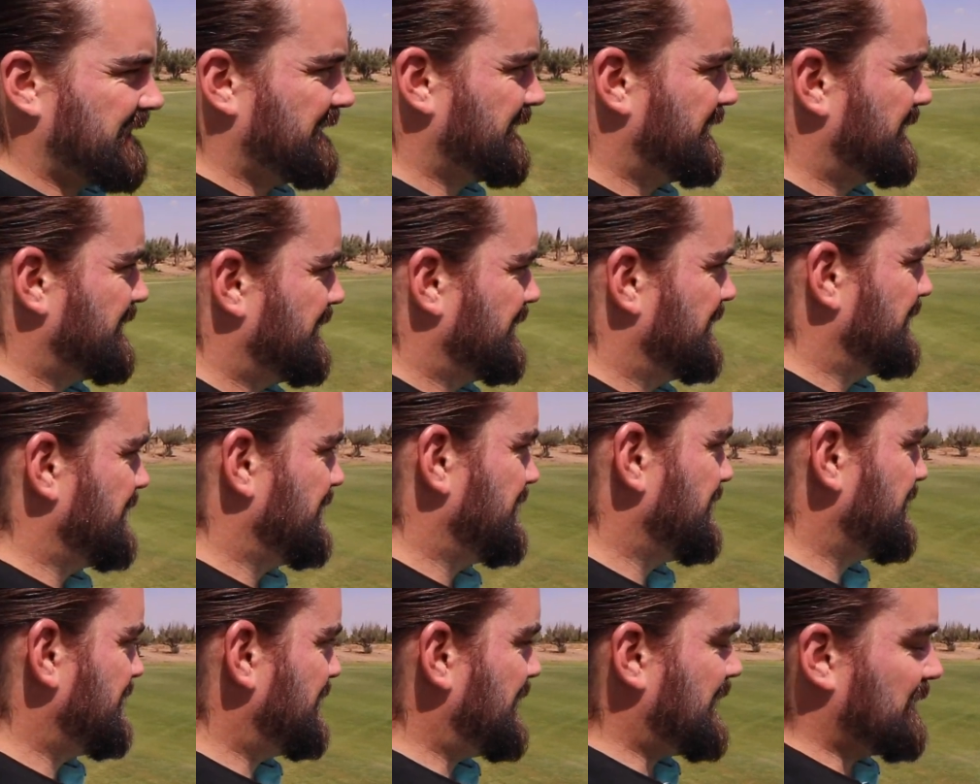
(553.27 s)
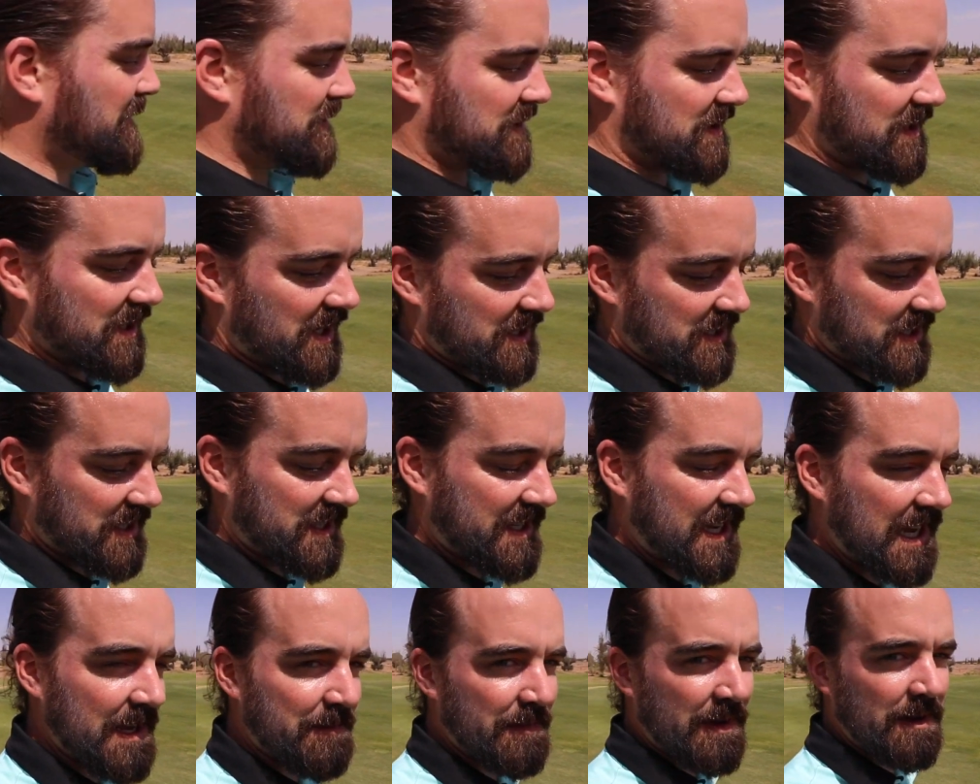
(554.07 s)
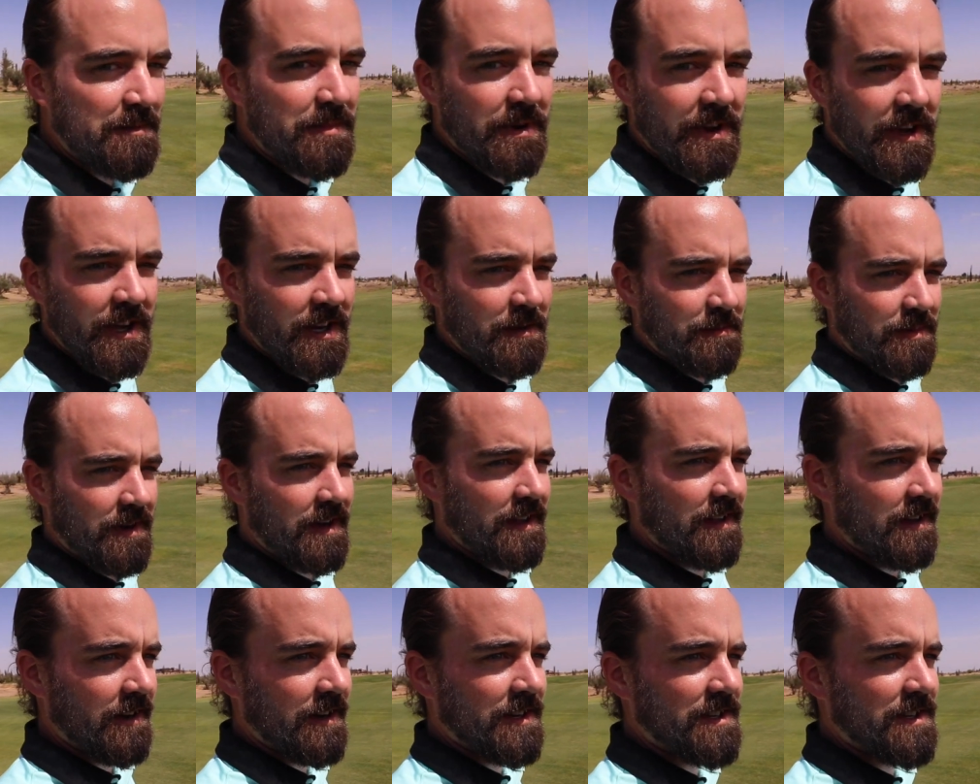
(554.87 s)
That was such a timid birdie putt there.